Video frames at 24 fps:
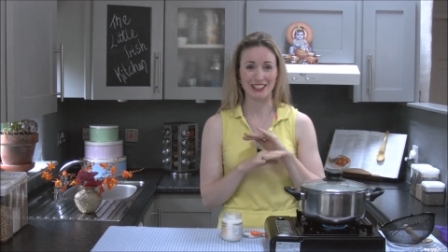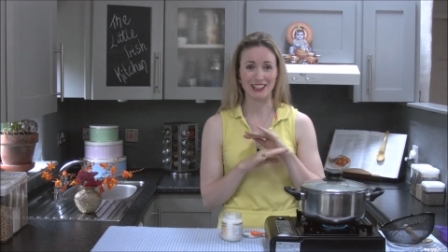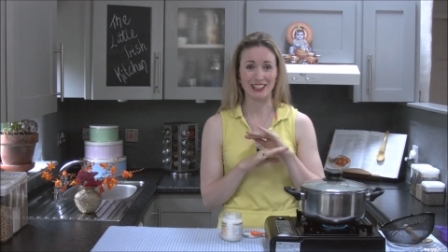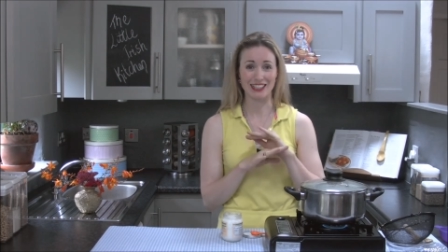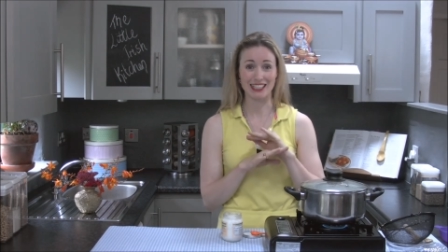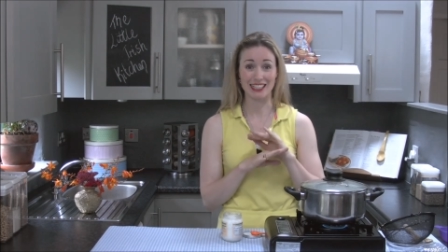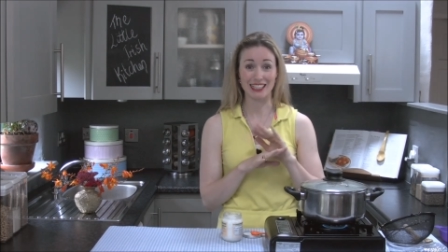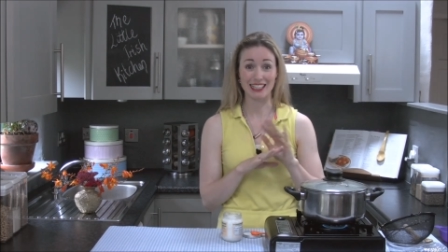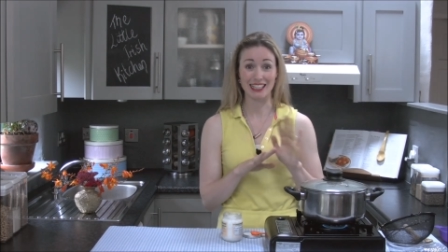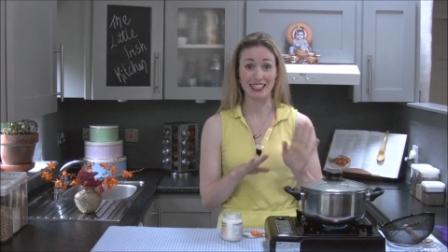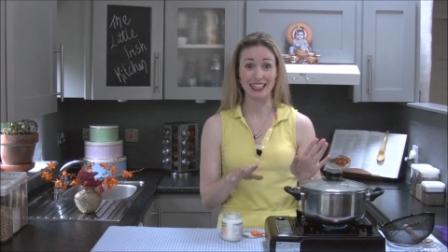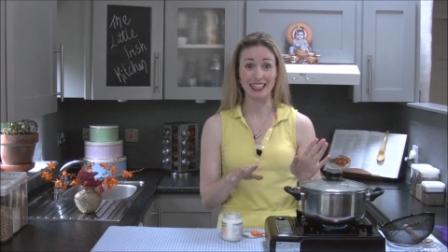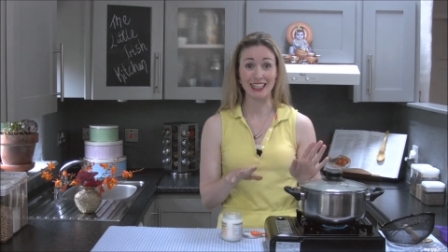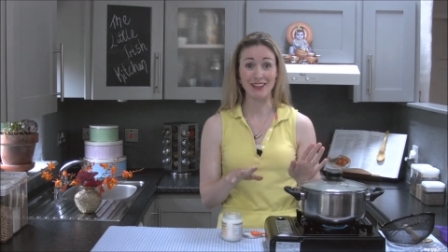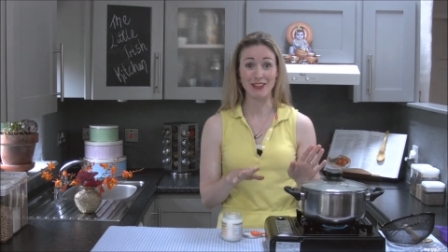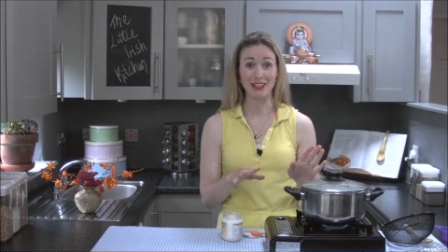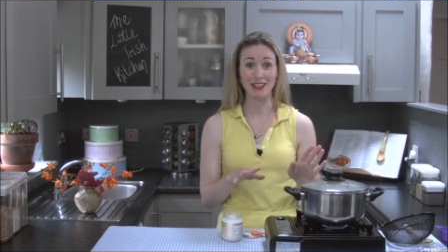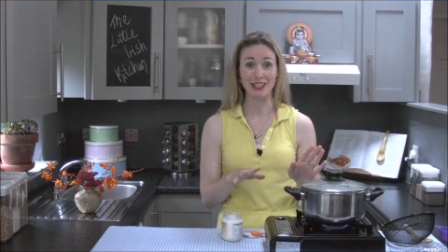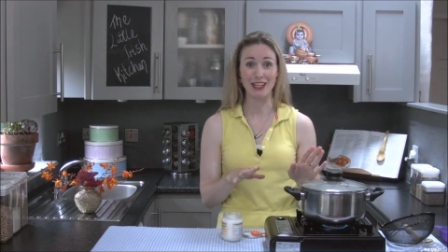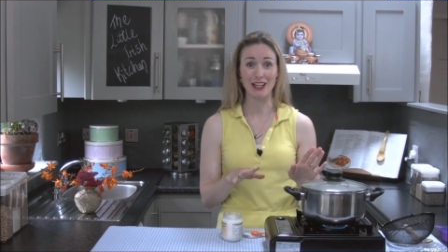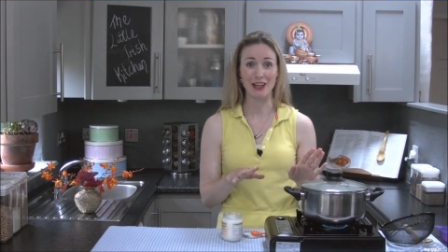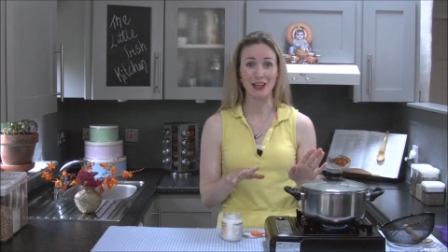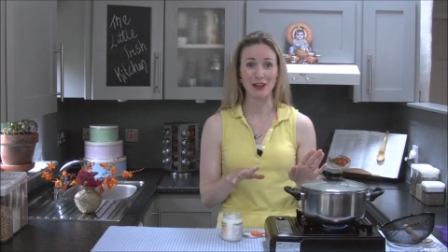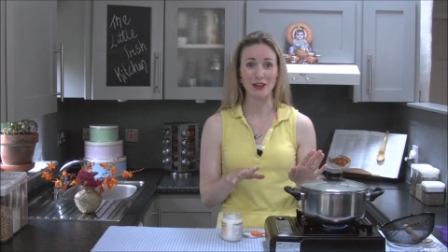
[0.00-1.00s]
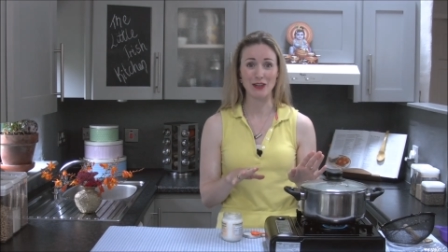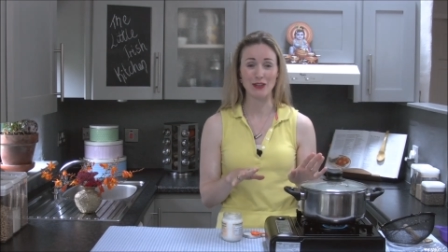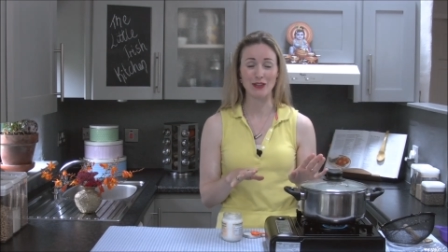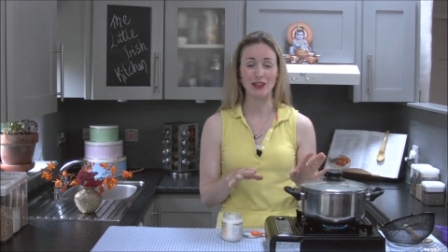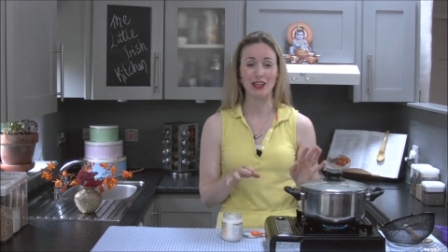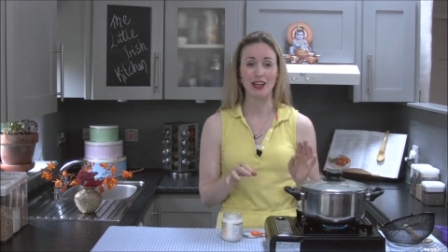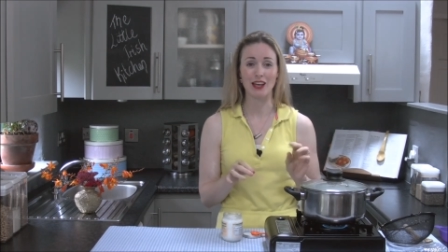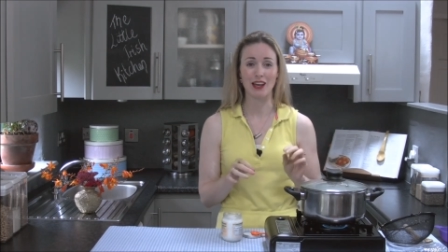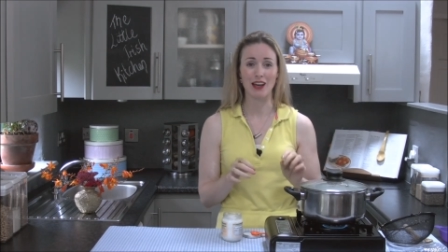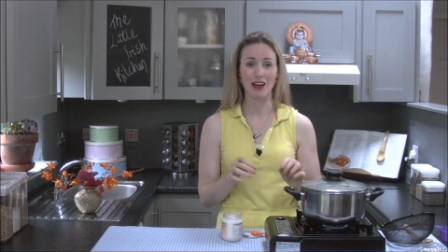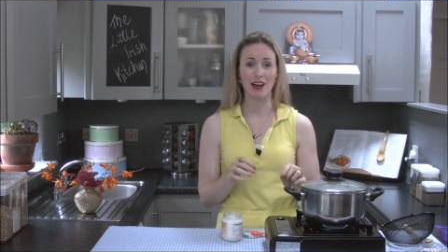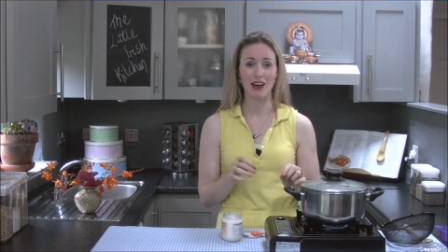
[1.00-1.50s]
Just leave it
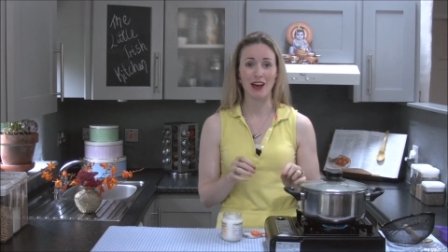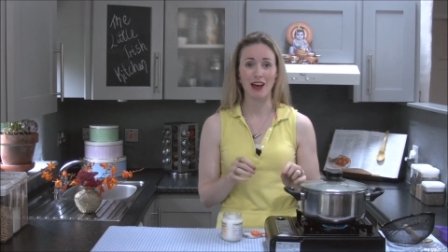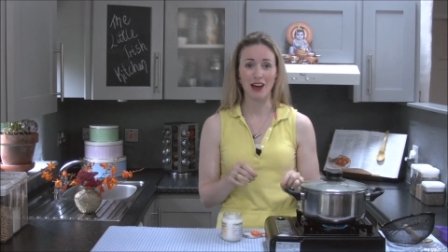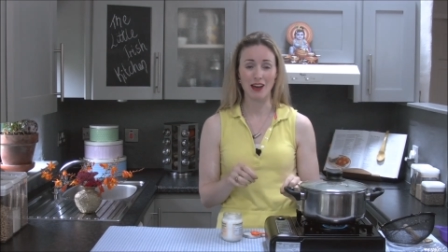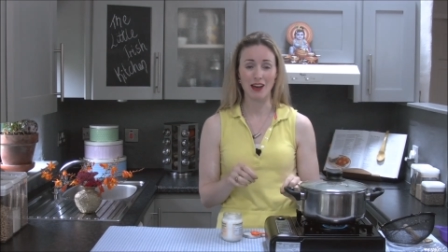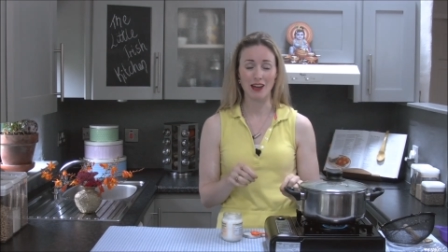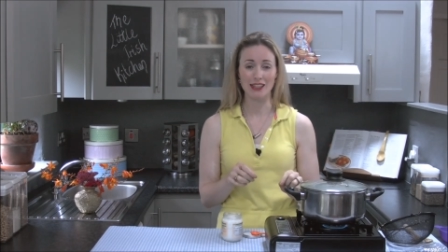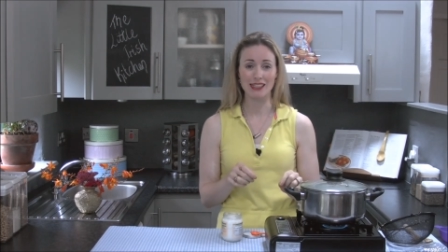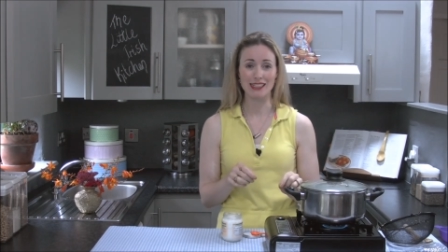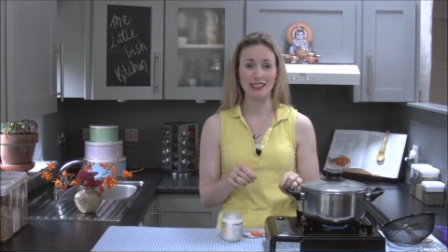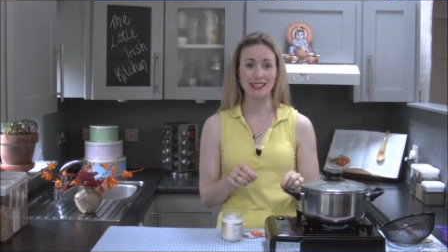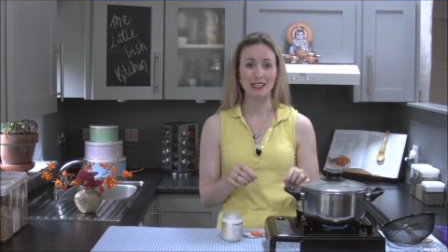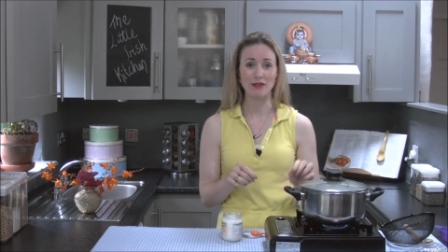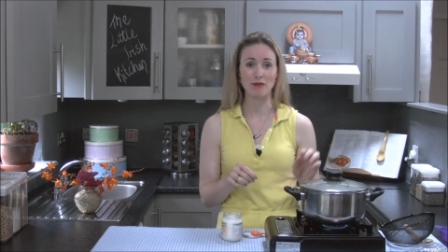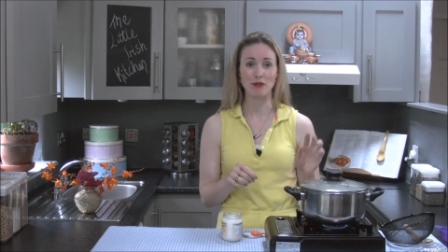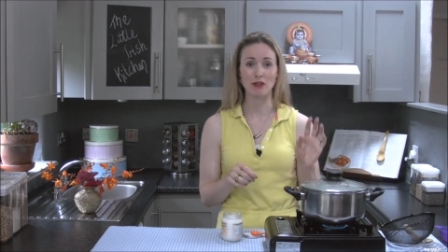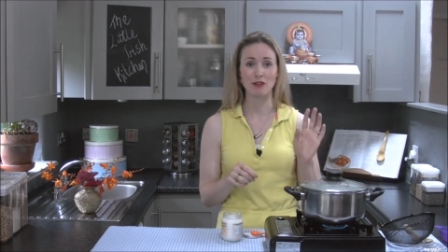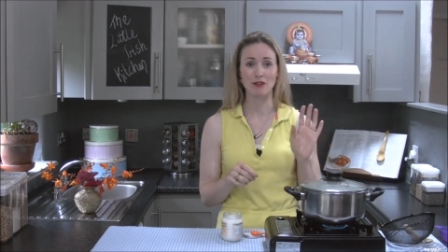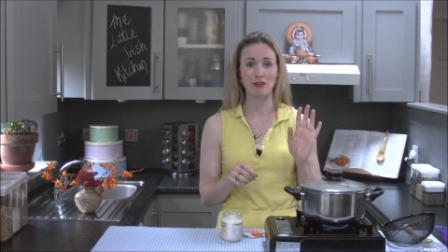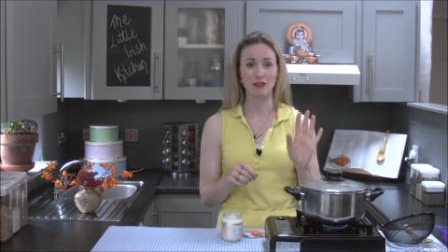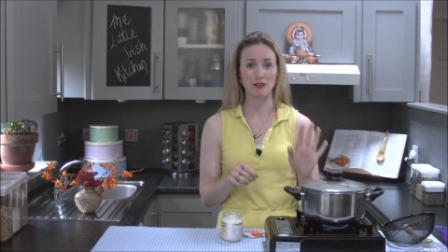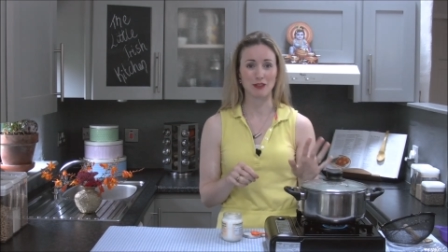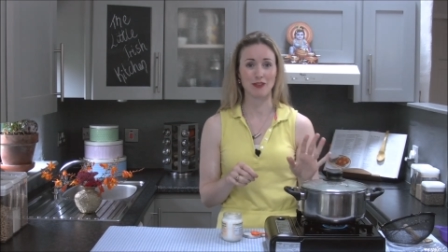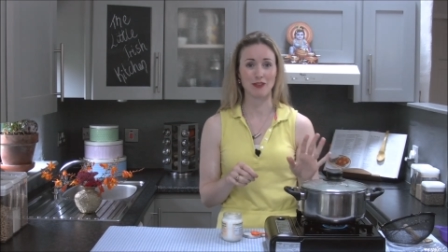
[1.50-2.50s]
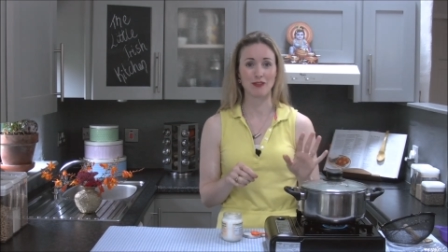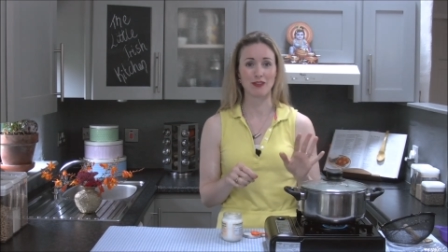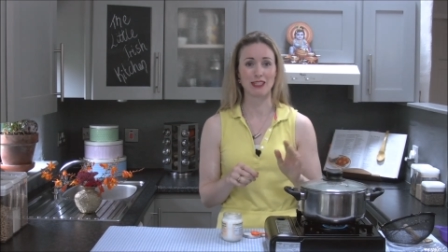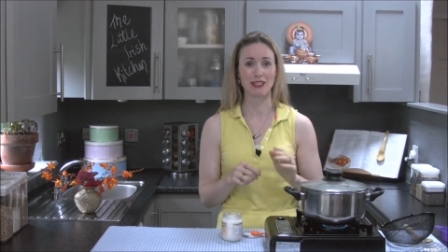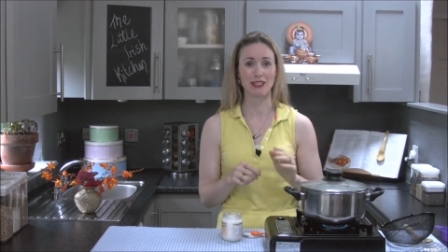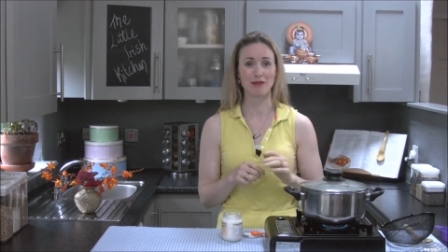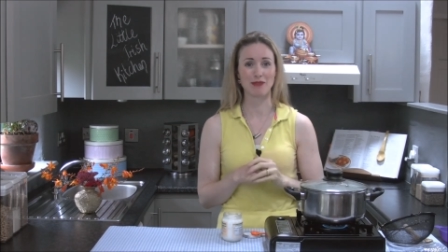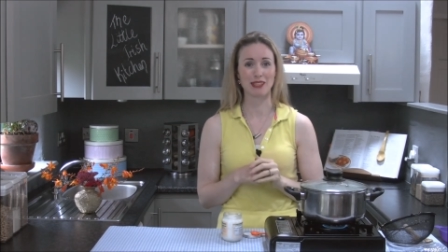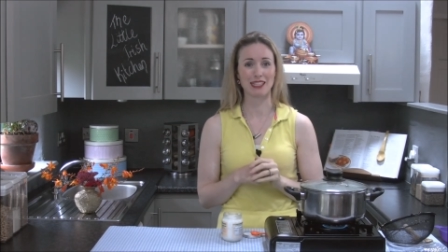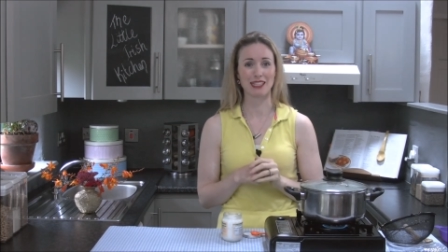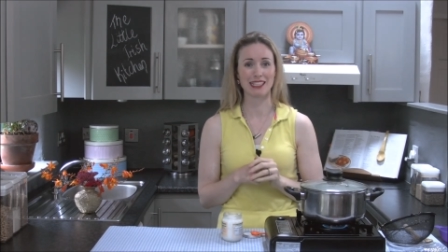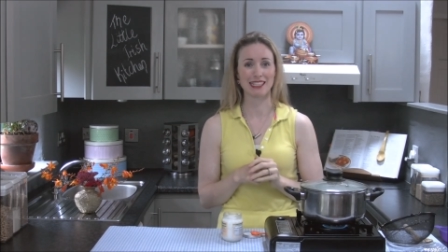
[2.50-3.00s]
alone on a simmer for
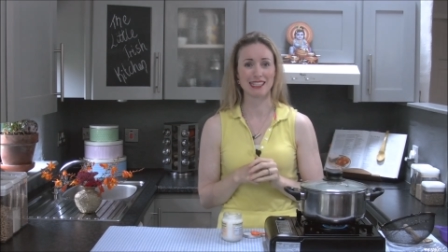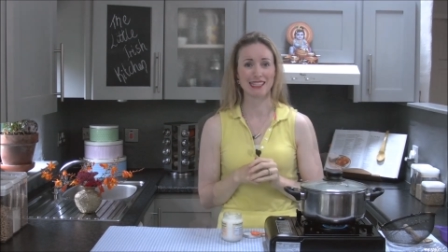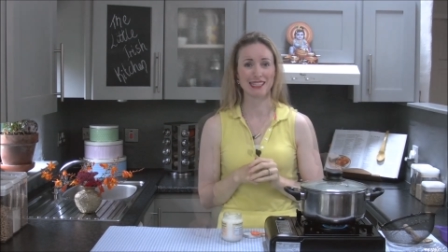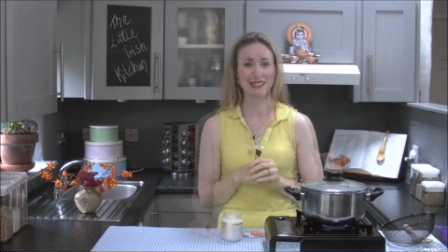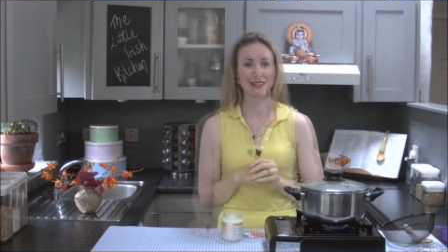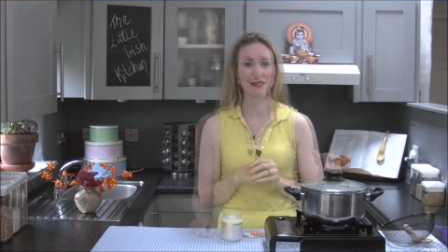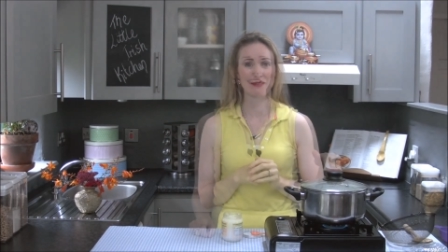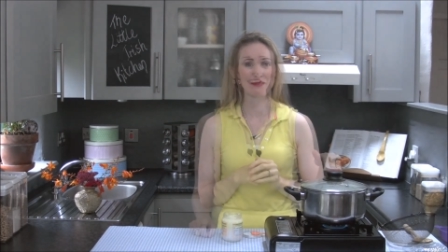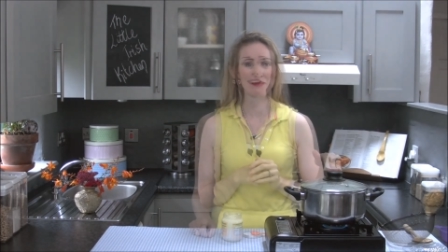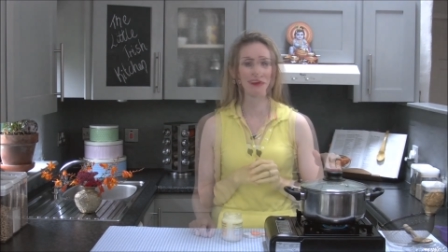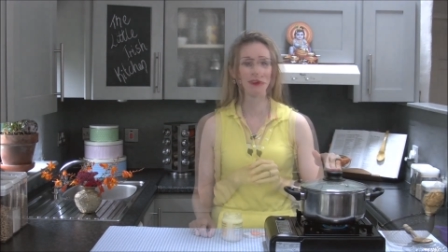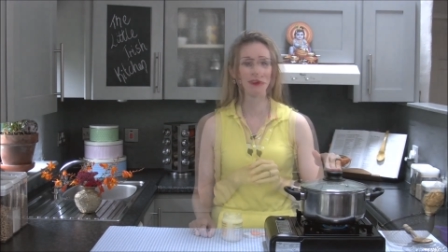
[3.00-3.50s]
15 minutes.